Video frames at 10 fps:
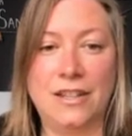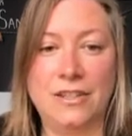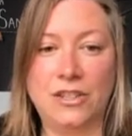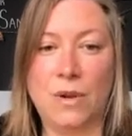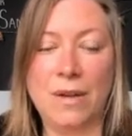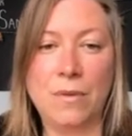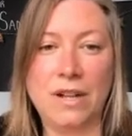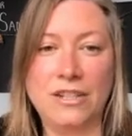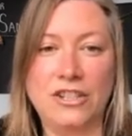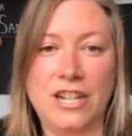So I
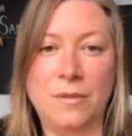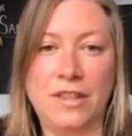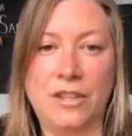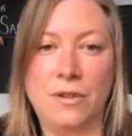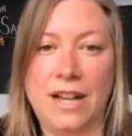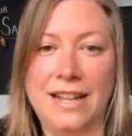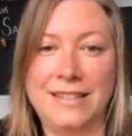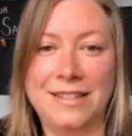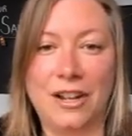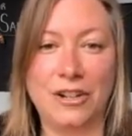want to share with you
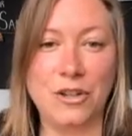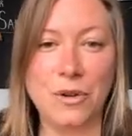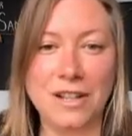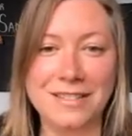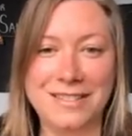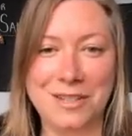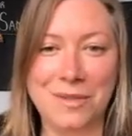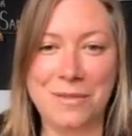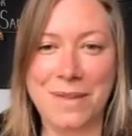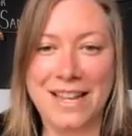guys, are you all still
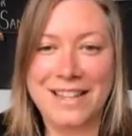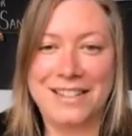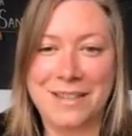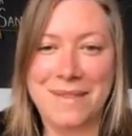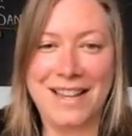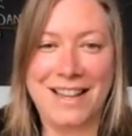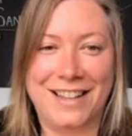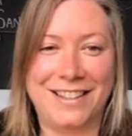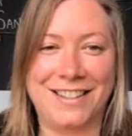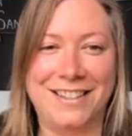with me? Give me a
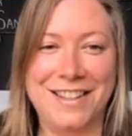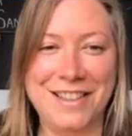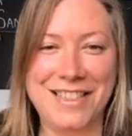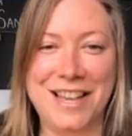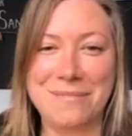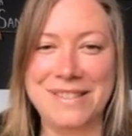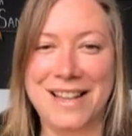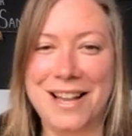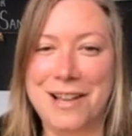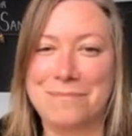thumbs
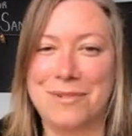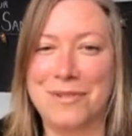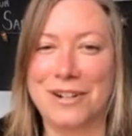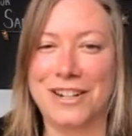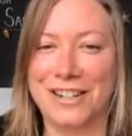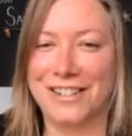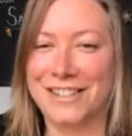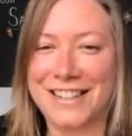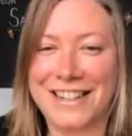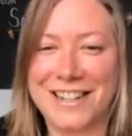up or,
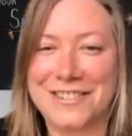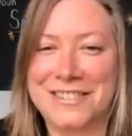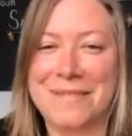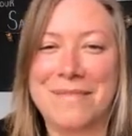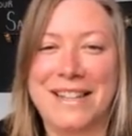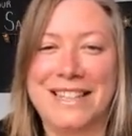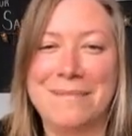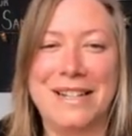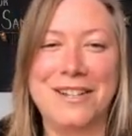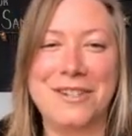you know, something.
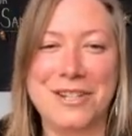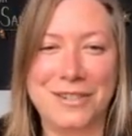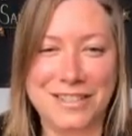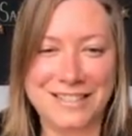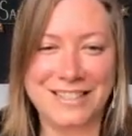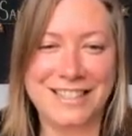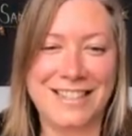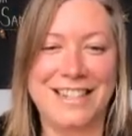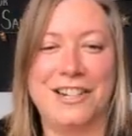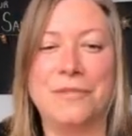Let me know you are still
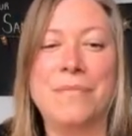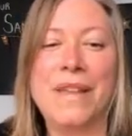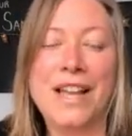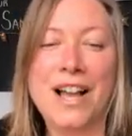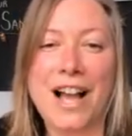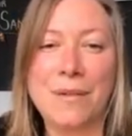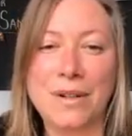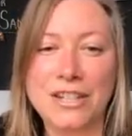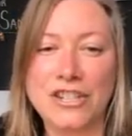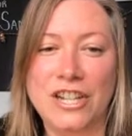here. I
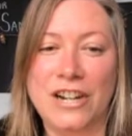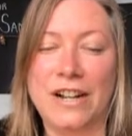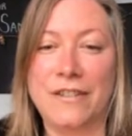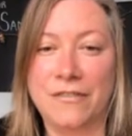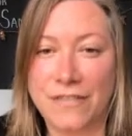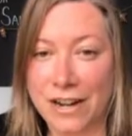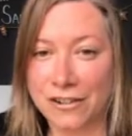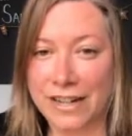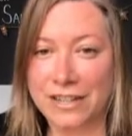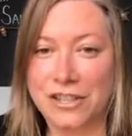want to share a
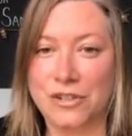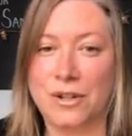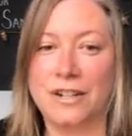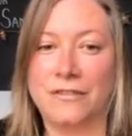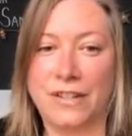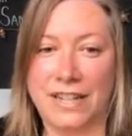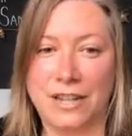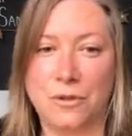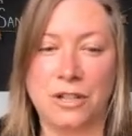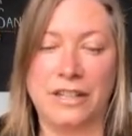very short
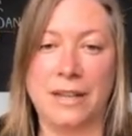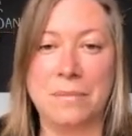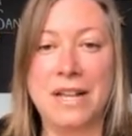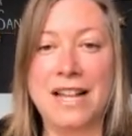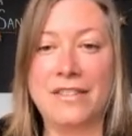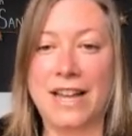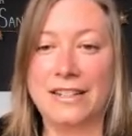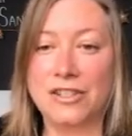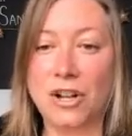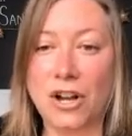video clip
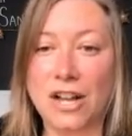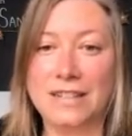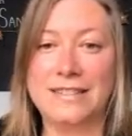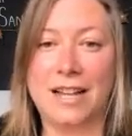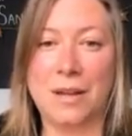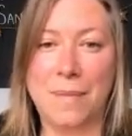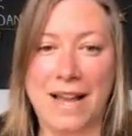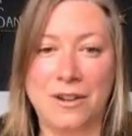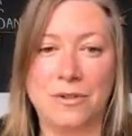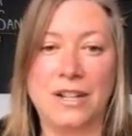that talks
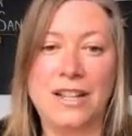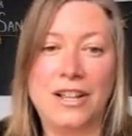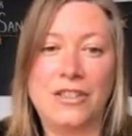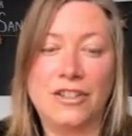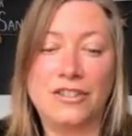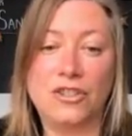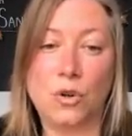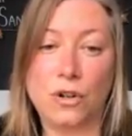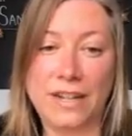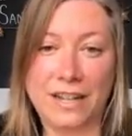about The
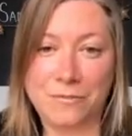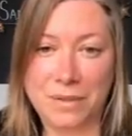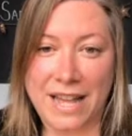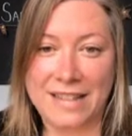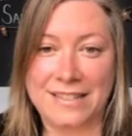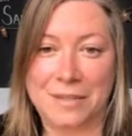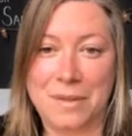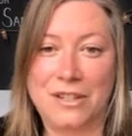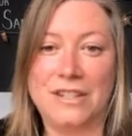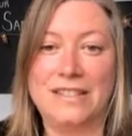Story of Plastic,
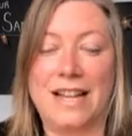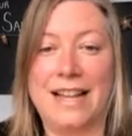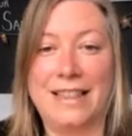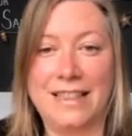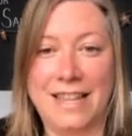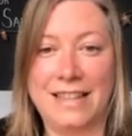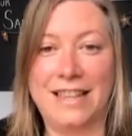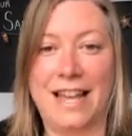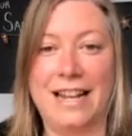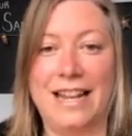because I
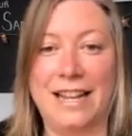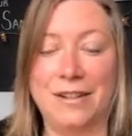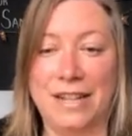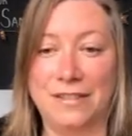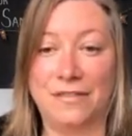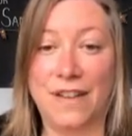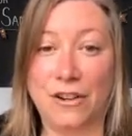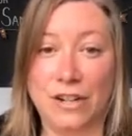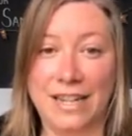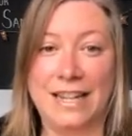think that it is
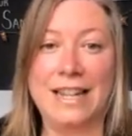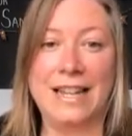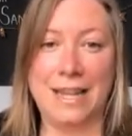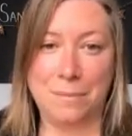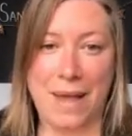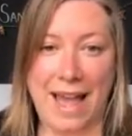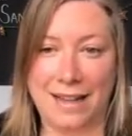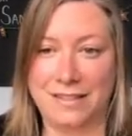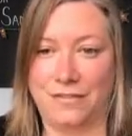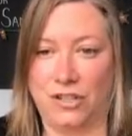very
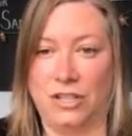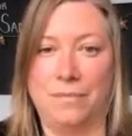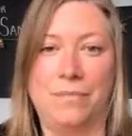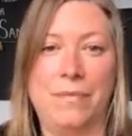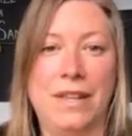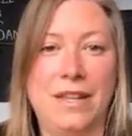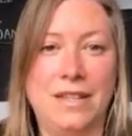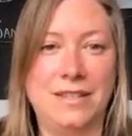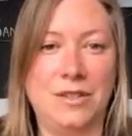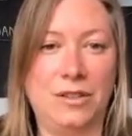impactful.
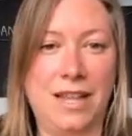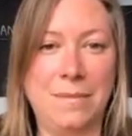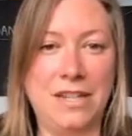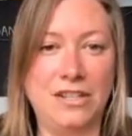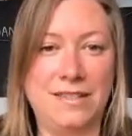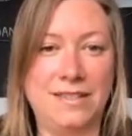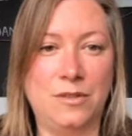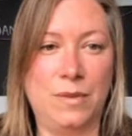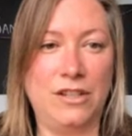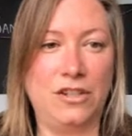So let me just
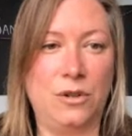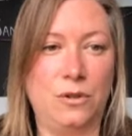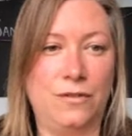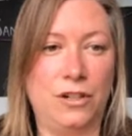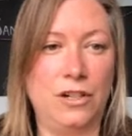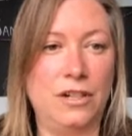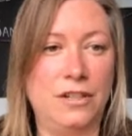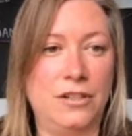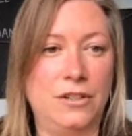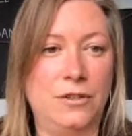switch over
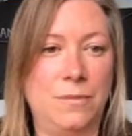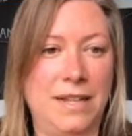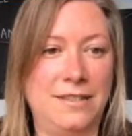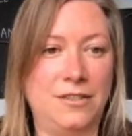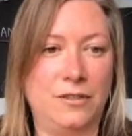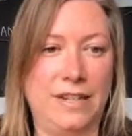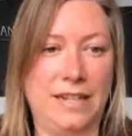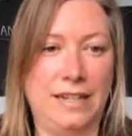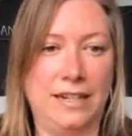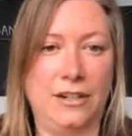to my
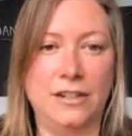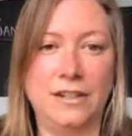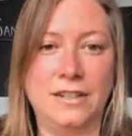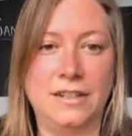screen here.